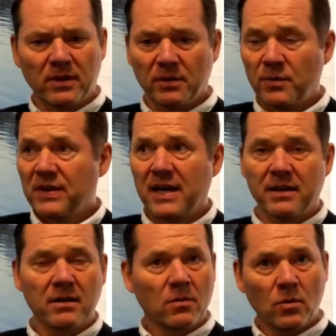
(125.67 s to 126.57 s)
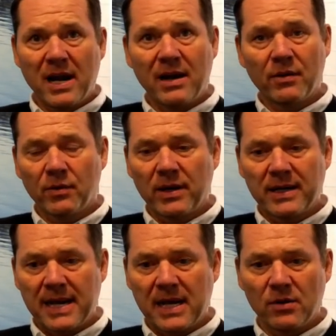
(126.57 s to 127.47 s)
I think we're hiring
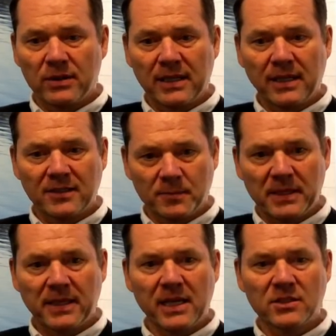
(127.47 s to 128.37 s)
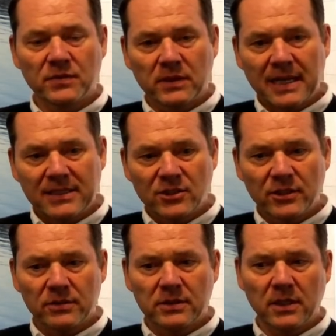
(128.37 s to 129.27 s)
right now, and that has been the case for the last
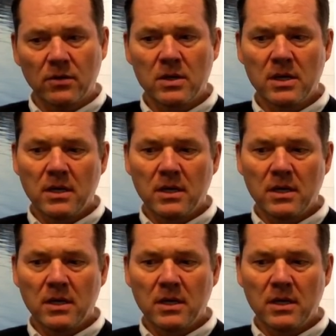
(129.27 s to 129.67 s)
year or so.